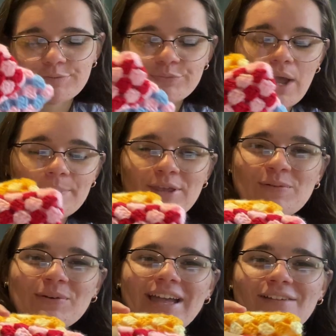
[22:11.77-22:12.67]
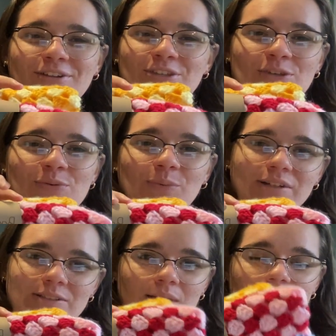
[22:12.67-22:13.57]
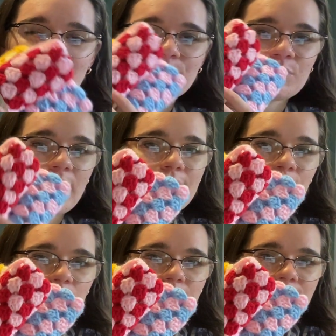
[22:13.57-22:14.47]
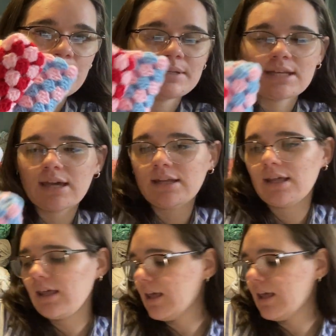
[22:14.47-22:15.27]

Wrapping, whatever you want to call them. So I have 3 of them done.